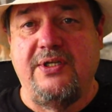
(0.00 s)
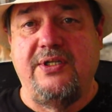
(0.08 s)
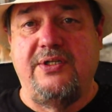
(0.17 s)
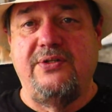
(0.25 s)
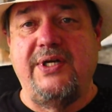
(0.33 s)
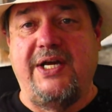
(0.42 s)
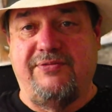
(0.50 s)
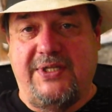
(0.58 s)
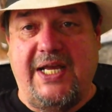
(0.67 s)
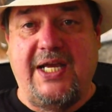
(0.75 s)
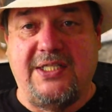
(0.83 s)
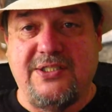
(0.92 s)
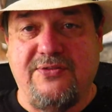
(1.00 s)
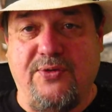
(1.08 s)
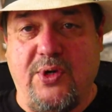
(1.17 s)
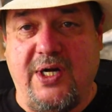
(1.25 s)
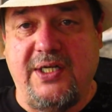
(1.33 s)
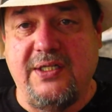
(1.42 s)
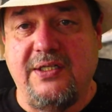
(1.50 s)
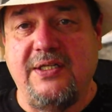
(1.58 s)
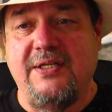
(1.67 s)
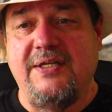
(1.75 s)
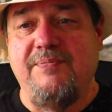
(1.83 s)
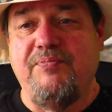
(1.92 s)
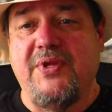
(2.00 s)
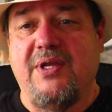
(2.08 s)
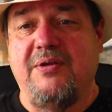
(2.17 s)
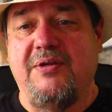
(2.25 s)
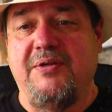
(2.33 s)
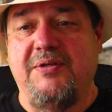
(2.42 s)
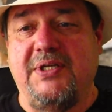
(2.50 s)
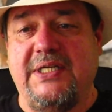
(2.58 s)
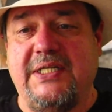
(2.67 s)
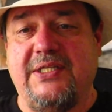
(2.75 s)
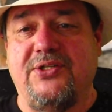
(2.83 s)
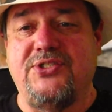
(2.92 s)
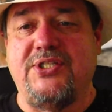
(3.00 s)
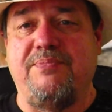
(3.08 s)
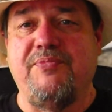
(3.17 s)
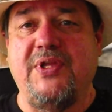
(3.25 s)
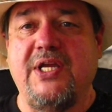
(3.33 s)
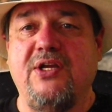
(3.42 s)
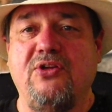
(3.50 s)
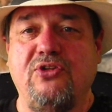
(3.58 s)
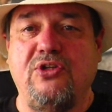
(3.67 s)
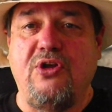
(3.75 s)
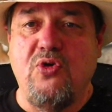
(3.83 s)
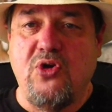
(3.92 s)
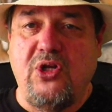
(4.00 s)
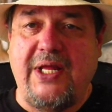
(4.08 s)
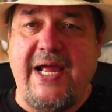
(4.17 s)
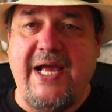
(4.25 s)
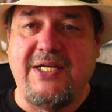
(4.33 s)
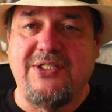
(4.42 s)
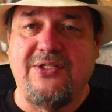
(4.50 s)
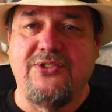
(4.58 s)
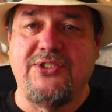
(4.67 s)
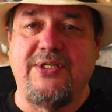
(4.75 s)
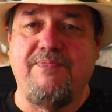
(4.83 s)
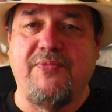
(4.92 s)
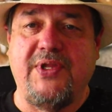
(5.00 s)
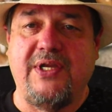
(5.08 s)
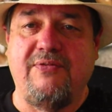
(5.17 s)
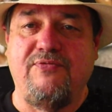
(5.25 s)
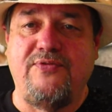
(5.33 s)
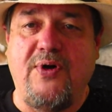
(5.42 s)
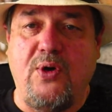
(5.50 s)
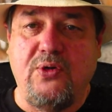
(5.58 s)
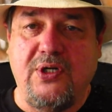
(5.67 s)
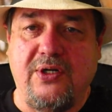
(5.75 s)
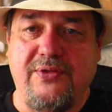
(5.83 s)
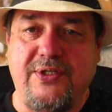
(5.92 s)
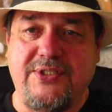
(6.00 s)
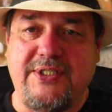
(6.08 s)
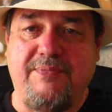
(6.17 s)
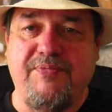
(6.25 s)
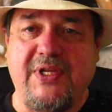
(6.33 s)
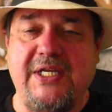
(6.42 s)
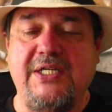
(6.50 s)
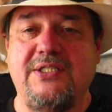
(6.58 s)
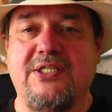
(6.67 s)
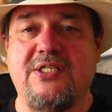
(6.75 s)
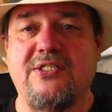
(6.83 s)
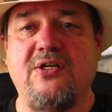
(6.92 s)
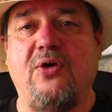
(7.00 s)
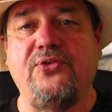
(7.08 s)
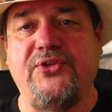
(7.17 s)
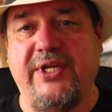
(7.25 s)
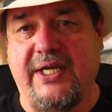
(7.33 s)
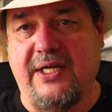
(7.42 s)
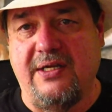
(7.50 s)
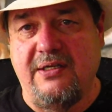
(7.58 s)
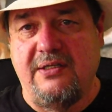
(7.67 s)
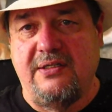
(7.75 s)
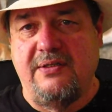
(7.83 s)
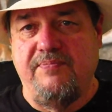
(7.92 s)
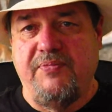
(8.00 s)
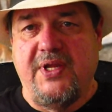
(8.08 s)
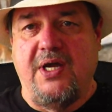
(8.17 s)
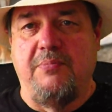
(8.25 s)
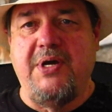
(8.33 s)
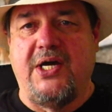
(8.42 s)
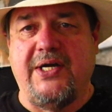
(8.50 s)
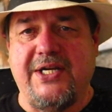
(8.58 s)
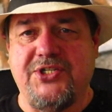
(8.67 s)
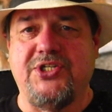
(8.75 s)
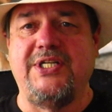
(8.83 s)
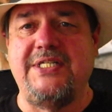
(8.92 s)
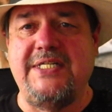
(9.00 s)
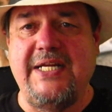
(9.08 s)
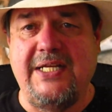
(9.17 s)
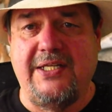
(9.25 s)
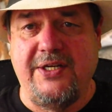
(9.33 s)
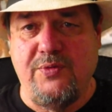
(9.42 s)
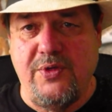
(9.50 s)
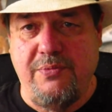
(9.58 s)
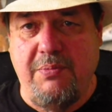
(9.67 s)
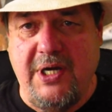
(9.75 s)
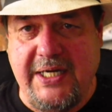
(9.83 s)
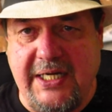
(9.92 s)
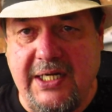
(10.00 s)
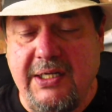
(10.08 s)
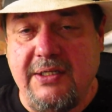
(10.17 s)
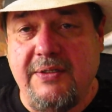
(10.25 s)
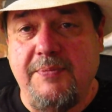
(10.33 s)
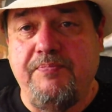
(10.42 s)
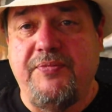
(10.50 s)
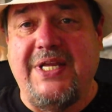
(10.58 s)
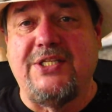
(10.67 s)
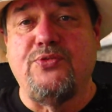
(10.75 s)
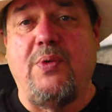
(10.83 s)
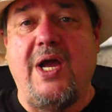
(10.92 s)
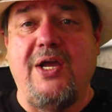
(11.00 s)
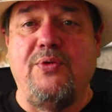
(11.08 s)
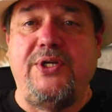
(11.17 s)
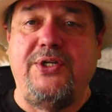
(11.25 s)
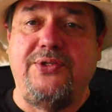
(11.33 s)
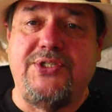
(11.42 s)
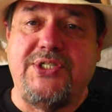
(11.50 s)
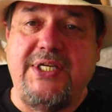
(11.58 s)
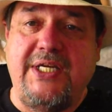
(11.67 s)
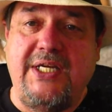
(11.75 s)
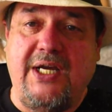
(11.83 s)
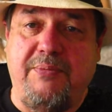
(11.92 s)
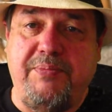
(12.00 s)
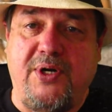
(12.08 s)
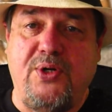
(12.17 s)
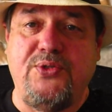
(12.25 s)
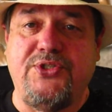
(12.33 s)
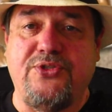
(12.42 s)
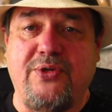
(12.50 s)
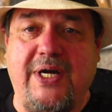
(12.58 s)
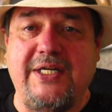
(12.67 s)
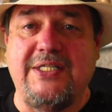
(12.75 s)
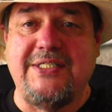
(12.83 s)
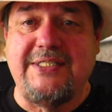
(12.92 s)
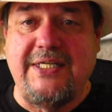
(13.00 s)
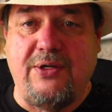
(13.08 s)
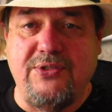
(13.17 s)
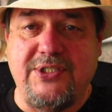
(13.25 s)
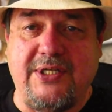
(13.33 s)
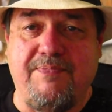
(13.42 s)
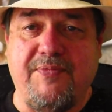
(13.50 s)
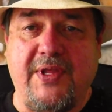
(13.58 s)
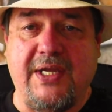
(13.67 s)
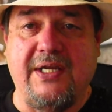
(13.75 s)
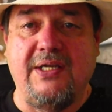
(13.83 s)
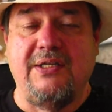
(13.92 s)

You have to ask for it. There's something low class, there's something vulgar, there's something insulting about actually dealing with money. That's why when you see a post trying to sell something,